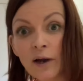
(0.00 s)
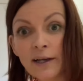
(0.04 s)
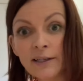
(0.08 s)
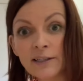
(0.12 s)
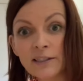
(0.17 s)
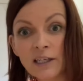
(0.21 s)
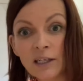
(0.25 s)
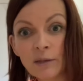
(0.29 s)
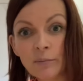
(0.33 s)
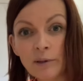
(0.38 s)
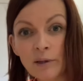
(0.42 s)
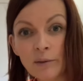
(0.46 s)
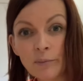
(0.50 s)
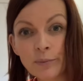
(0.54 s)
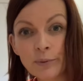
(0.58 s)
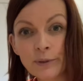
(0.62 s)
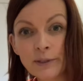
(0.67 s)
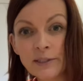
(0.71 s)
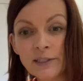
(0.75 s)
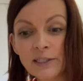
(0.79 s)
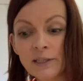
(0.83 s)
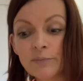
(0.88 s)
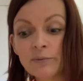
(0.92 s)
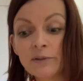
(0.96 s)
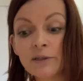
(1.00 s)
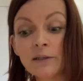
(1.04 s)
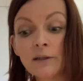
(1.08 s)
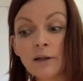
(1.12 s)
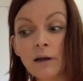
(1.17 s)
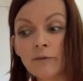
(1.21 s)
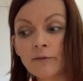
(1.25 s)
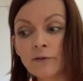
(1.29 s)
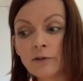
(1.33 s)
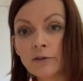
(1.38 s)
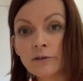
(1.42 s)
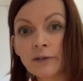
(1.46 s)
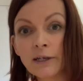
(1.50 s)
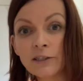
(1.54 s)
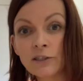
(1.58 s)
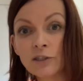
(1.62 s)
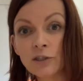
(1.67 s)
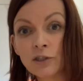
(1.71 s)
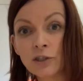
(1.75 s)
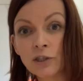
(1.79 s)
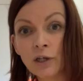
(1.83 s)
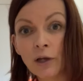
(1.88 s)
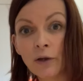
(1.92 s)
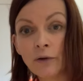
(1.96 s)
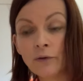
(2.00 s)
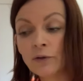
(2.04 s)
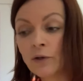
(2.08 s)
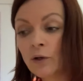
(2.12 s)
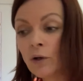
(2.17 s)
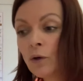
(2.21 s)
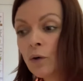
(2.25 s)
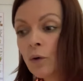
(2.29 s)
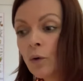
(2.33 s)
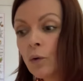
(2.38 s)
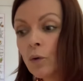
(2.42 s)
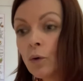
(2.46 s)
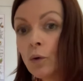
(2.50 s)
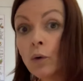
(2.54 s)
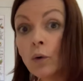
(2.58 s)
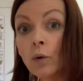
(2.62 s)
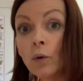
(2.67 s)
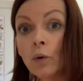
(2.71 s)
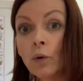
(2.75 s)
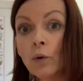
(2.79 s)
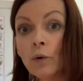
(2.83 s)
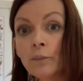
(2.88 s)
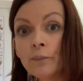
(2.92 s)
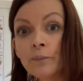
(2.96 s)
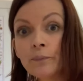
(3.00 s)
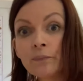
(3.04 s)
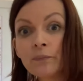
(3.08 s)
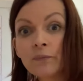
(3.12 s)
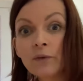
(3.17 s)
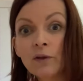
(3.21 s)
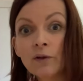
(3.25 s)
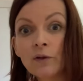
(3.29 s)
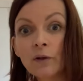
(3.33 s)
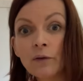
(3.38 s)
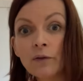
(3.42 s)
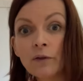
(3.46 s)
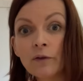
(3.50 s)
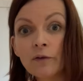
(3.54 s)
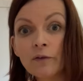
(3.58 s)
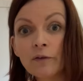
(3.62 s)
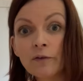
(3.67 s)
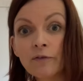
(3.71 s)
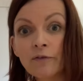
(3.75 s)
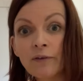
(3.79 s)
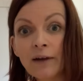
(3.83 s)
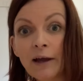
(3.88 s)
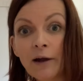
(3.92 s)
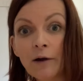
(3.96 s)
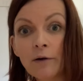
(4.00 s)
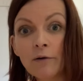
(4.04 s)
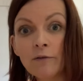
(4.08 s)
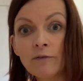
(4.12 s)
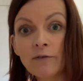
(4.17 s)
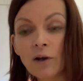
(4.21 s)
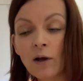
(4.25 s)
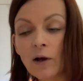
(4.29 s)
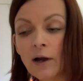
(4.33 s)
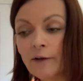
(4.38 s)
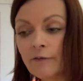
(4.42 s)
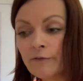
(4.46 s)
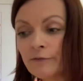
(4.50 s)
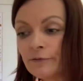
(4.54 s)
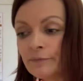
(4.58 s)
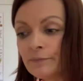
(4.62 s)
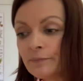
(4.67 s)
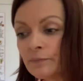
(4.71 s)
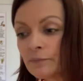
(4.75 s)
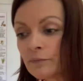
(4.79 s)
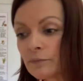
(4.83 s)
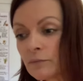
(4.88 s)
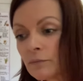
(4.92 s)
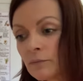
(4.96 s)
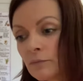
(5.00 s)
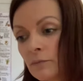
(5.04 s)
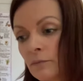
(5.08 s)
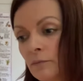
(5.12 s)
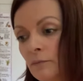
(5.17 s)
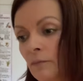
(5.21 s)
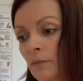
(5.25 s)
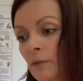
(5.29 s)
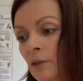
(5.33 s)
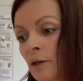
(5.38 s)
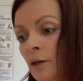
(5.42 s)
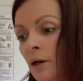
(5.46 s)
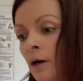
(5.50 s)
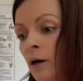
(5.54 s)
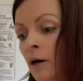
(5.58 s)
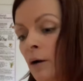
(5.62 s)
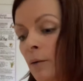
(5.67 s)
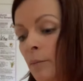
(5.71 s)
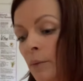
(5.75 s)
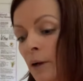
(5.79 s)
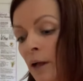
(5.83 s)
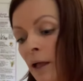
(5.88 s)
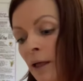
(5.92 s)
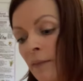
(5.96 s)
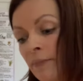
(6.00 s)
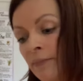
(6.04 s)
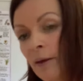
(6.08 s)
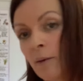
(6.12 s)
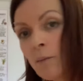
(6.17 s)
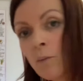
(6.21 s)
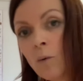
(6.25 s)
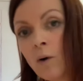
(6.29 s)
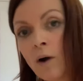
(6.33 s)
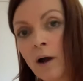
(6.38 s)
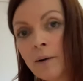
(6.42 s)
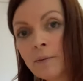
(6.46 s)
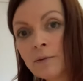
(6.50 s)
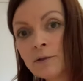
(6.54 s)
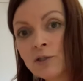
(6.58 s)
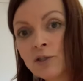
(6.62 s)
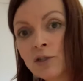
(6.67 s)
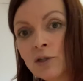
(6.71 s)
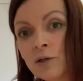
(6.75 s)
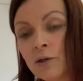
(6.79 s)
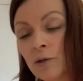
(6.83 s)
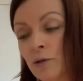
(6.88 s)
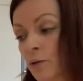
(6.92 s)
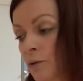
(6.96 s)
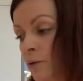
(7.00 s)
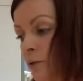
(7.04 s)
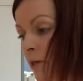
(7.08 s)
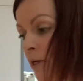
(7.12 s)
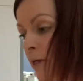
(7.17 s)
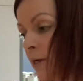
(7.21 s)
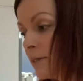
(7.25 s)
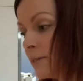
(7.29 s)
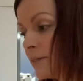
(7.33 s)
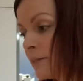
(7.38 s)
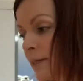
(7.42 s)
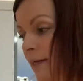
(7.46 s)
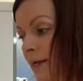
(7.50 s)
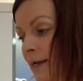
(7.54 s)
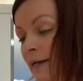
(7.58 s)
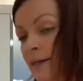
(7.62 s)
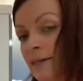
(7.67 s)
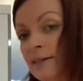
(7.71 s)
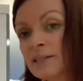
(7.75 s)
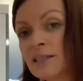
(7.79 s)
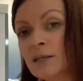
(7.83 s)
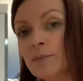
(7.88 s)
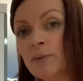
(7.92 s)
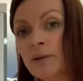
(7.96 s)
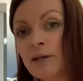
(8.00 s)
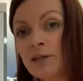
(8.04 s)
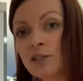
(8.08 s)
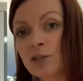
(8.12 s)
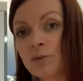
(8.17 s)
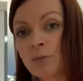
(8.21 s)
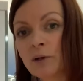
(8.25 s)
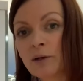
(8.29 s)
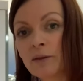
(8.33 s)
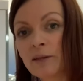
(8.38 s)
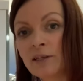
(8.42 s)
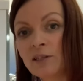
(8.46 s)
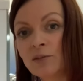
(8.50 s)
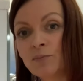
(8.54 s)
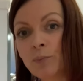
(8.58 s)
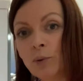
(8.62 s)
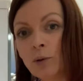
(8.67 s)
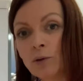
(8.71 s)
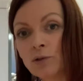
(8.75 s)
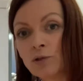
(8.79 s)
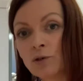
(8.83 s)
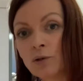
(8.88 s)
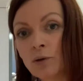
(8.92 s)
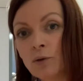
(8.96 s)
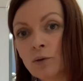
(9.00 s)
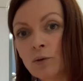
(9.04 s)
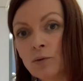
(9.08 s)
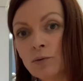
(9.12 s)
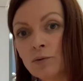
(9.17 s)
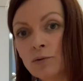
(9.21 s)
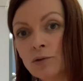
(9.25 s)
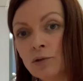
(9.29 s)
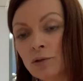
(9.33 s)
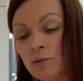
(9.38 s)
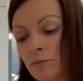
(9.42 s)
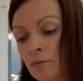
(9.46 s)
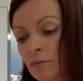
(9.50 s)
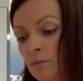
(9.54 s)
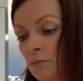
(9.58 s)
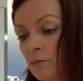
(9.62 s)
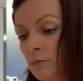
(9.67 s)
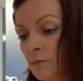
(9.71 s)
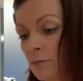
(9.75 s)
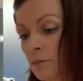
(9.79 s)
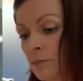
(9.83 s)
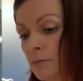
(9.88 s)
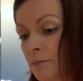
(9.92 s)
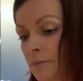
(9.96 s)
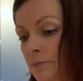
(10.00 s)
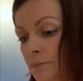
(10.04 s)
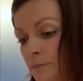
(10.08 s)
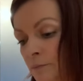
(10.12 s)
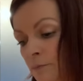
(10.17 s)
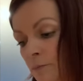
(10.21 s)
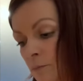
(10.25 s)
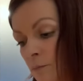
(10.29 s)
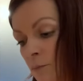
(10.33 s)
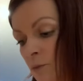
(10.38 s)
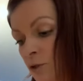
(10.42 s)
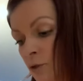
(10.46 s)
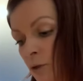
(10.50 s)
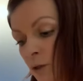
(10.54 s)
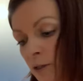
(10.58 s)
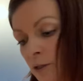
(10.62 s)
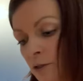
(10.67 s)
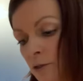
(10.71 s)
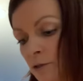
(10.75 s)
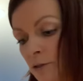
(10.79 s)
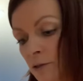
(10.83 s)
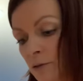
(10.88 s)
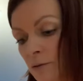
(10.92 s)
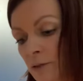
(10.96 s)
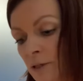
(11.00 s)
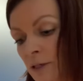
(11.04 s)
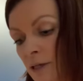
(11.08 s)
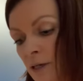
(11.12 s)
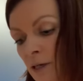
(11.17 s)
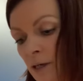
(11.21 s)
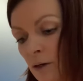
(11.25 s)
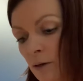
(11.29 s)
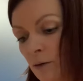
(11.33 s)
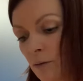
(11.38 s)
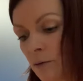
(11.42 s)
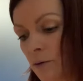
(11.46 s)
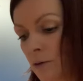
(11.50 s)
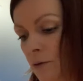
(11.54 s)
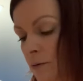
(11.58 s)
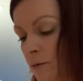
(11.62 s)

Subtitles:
it's going to be imprinted with the love and gratitude, or, the flower of life. Then what I would do is, again, tip it into one of these bottles, which I can do now.